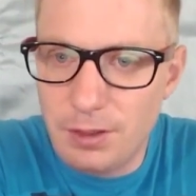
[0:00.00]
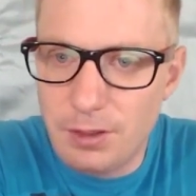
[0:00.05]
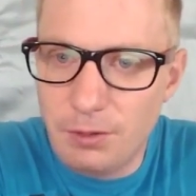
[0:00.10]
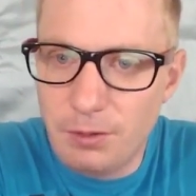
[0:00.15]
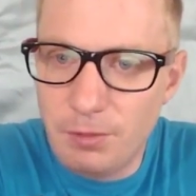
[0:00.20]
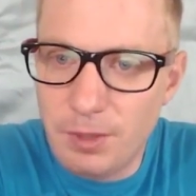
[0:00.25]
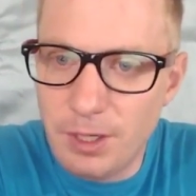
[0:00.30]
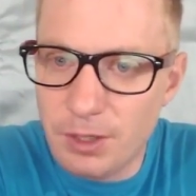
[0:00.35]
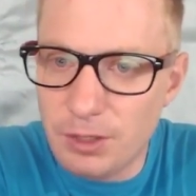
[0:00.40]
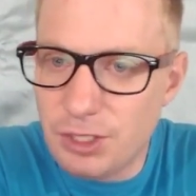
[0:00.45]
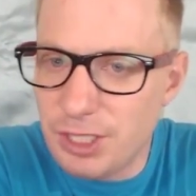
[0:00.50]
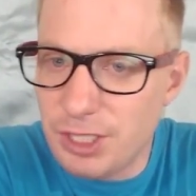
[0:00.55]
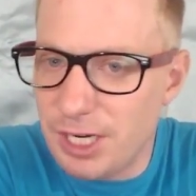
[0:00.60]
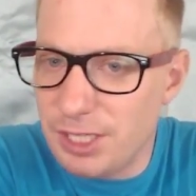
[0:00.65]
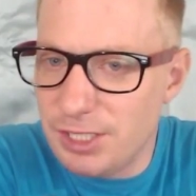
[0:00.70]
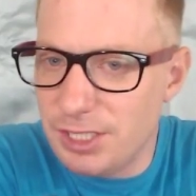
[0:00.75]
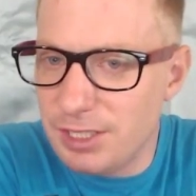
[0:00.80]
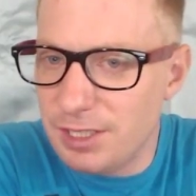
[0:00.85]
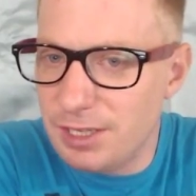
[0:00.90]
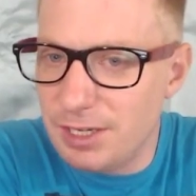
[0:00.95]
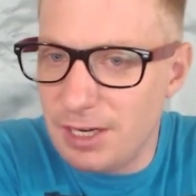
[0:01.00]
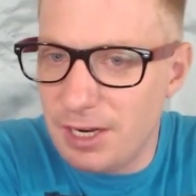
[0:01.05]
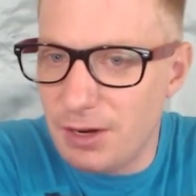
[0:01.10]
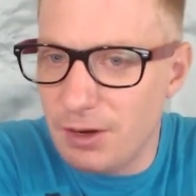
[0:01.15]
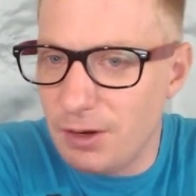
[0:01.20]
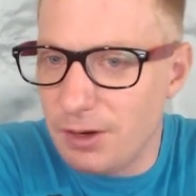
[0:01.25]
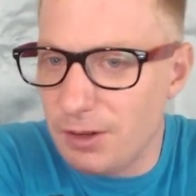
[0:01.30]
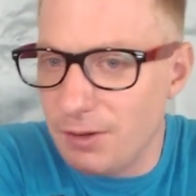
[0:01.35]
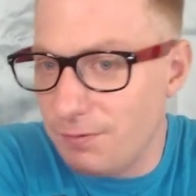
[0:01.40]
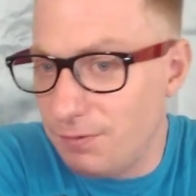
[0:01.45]
We are changing the
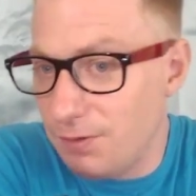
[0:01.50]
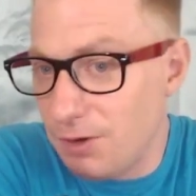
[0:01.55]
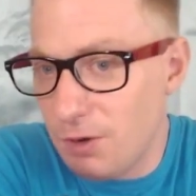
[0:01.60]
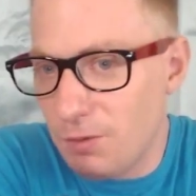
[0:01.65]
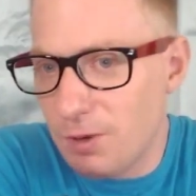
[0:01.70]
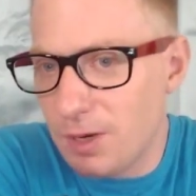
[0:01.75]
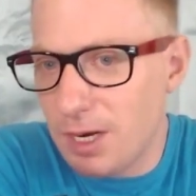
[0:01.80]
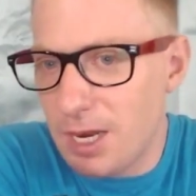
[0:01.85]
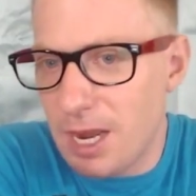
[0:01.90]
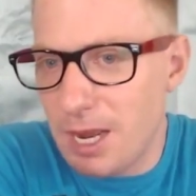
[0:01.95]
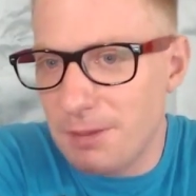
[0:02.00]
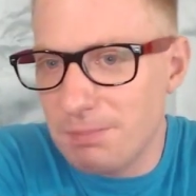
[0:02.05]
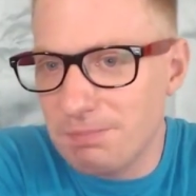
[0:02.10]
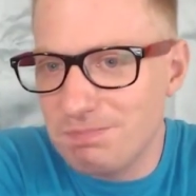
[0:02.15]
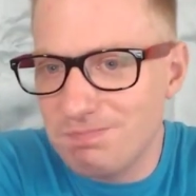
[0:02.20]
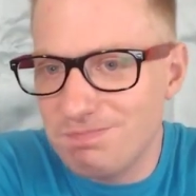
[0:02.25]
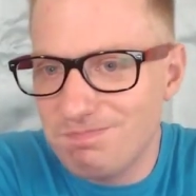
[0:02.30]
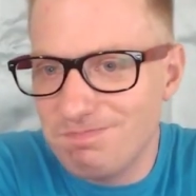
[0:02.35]
narrative. No, we're not.